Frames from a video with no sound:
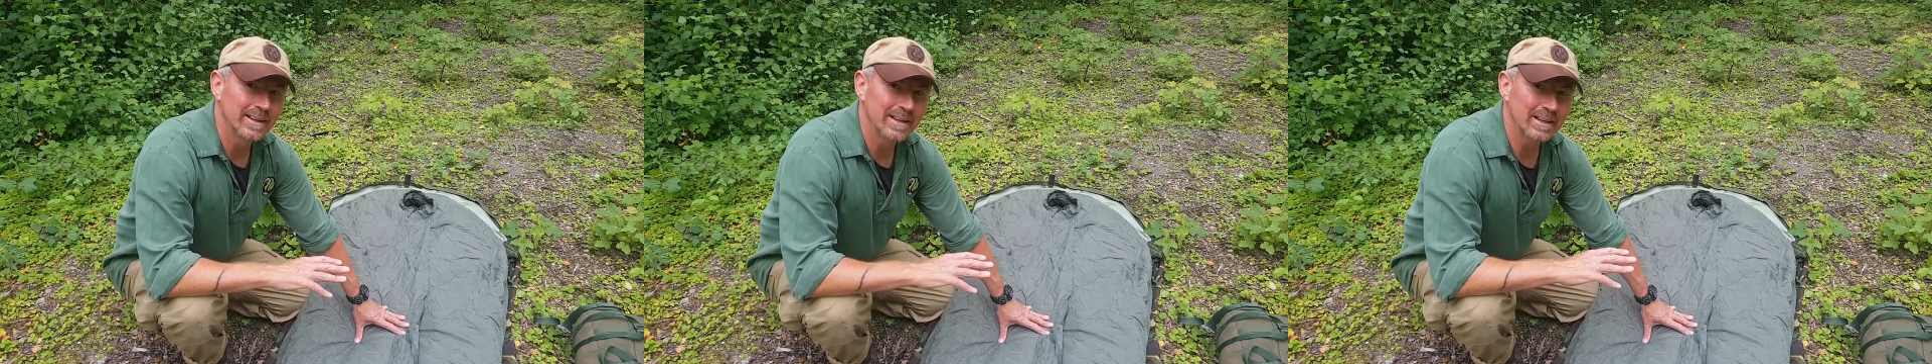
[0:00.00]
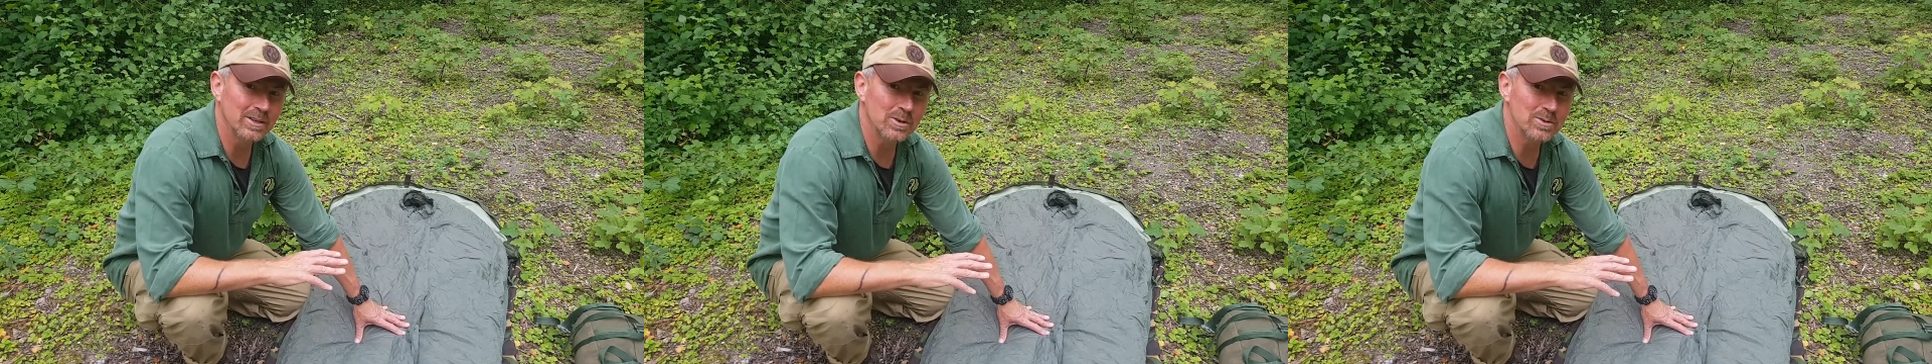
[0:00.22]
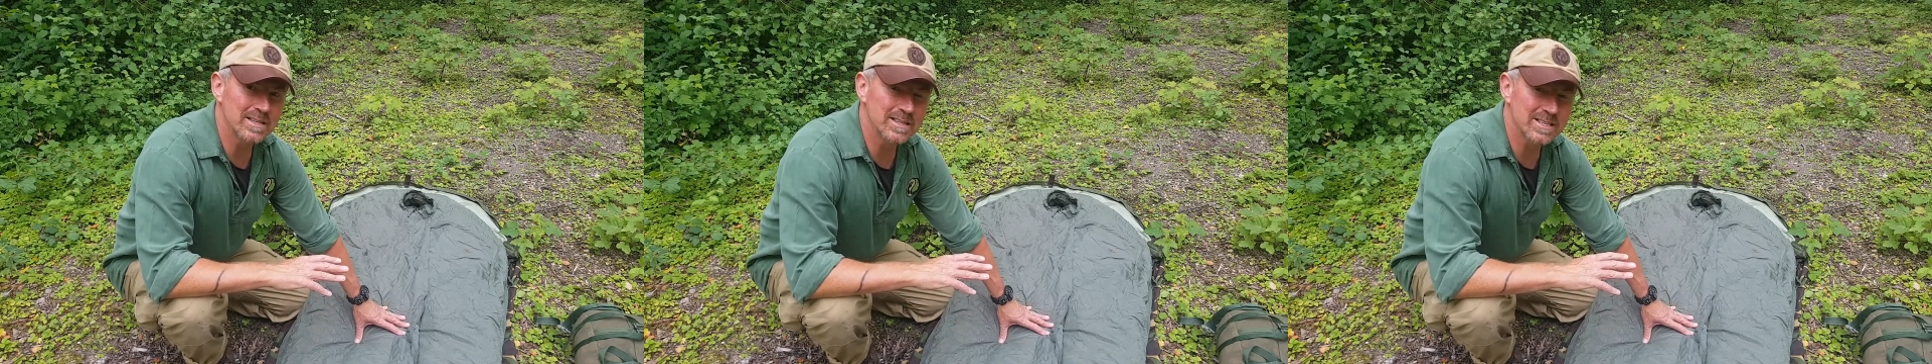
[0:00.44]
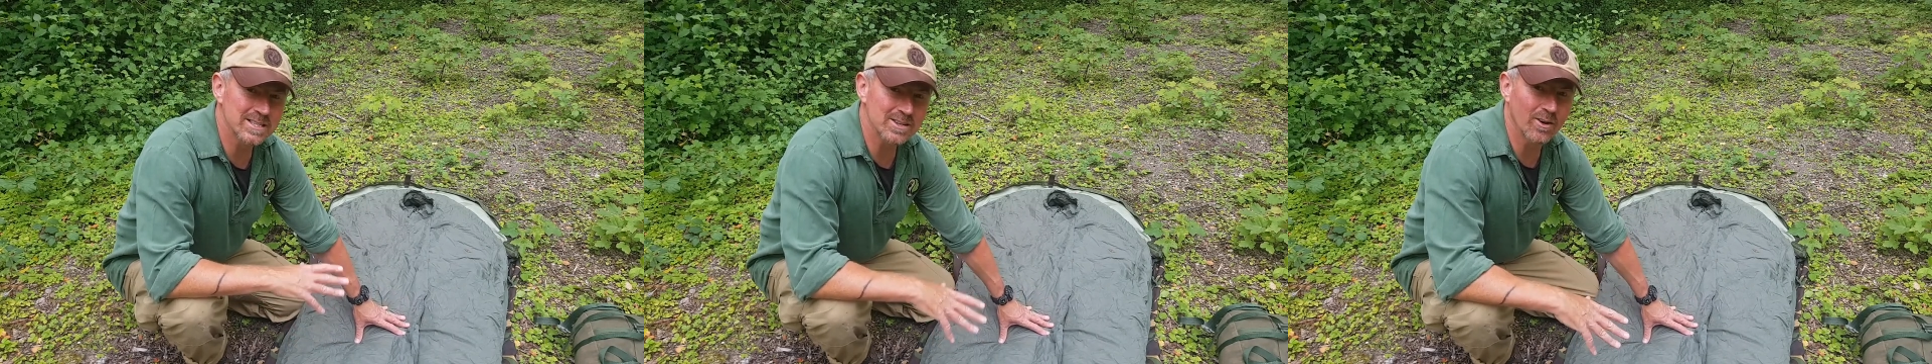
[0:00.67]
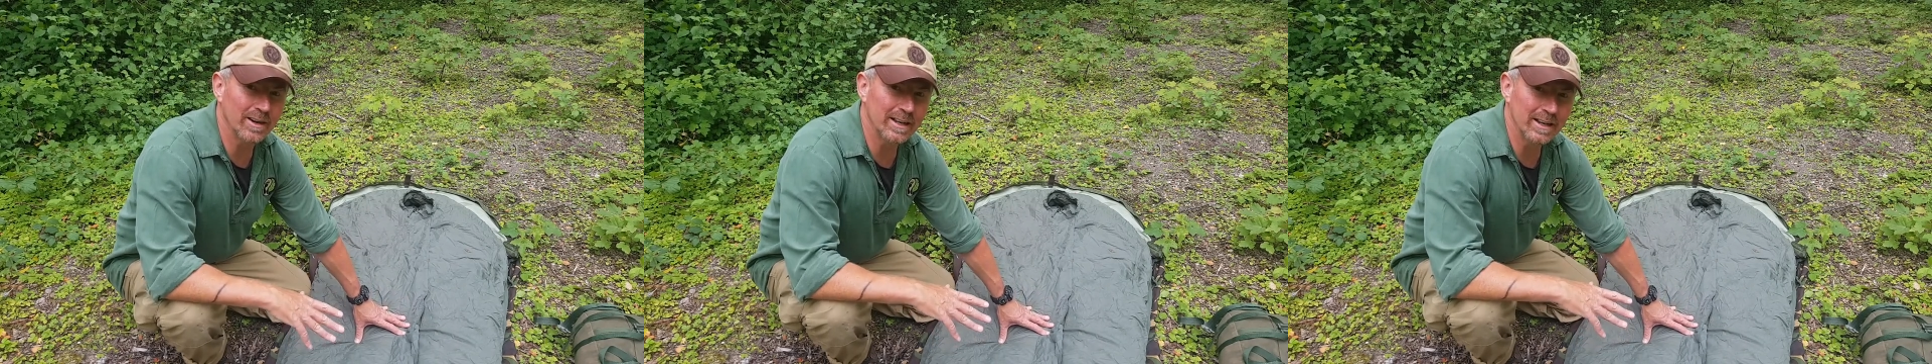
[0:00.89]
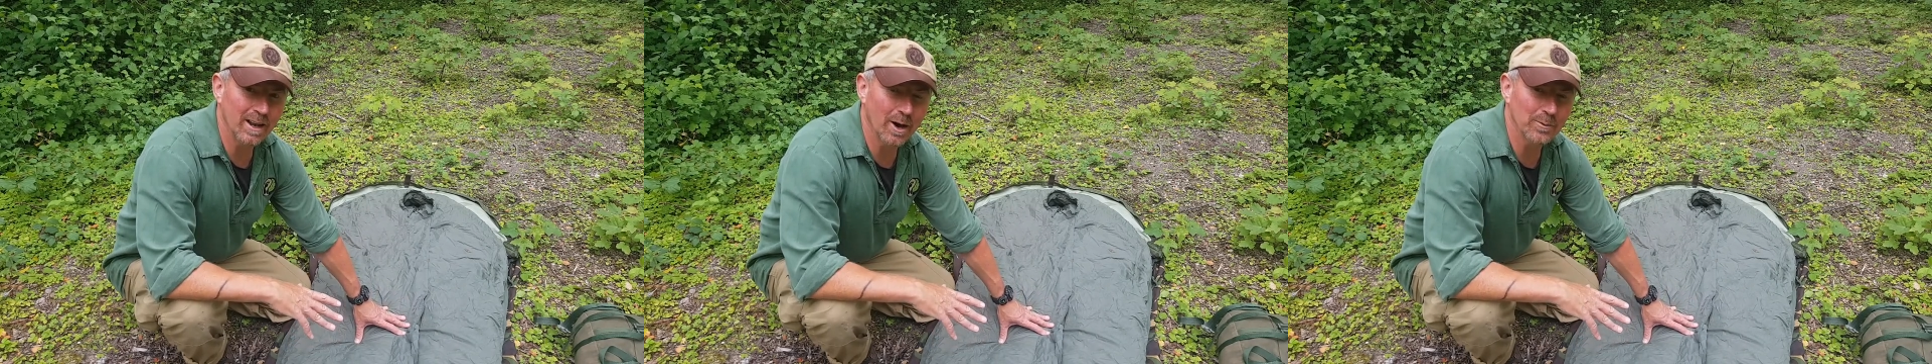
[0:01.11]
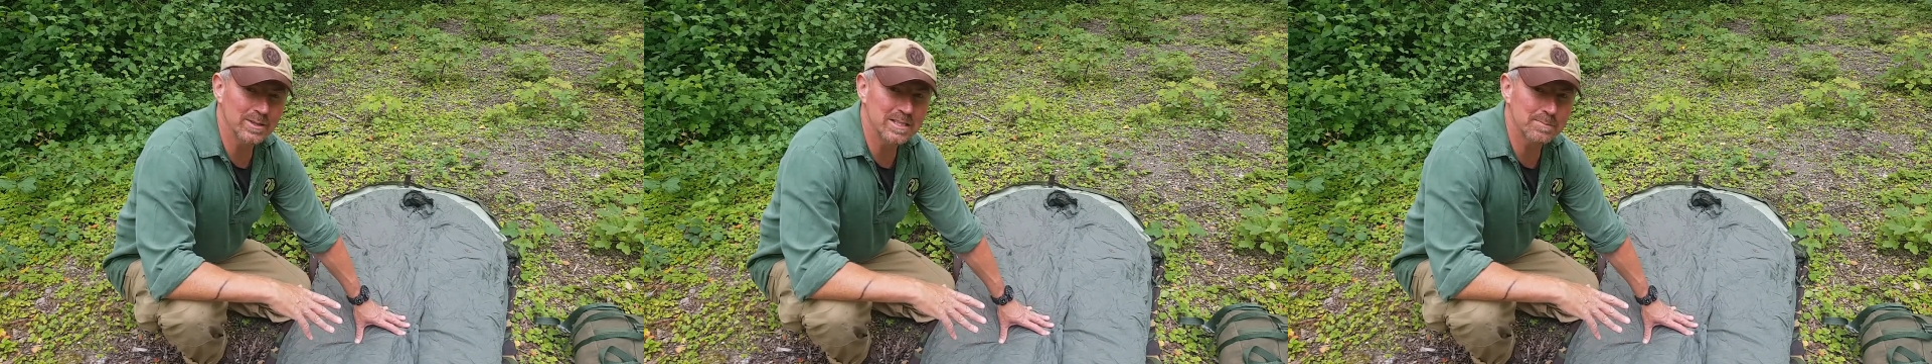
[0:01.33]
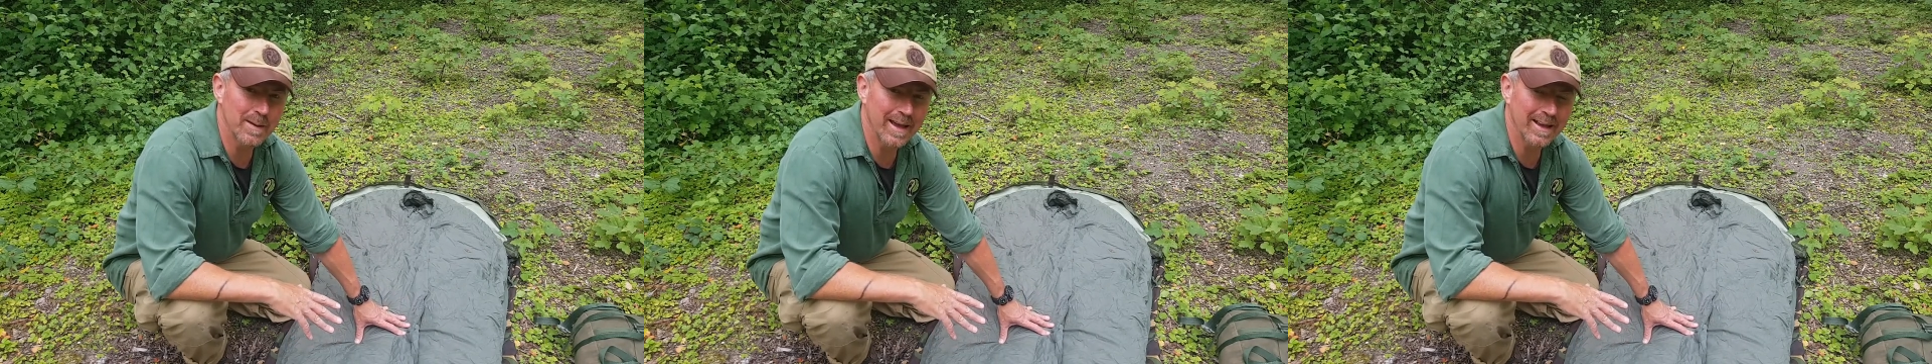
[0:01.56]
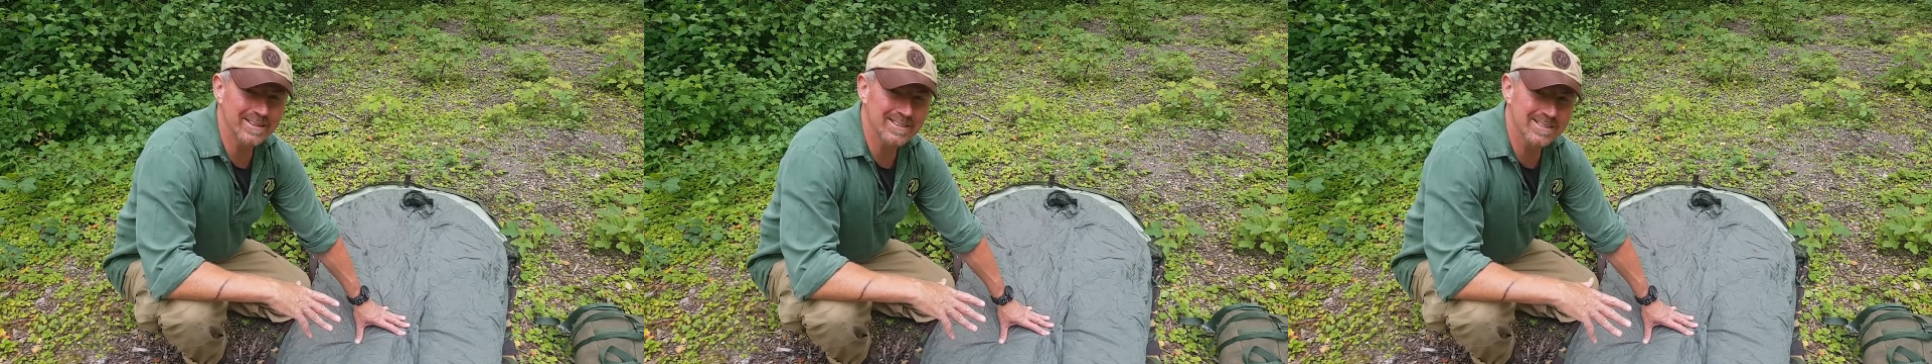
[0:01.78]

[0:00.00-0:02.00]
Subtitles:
It uses slightly lower spec,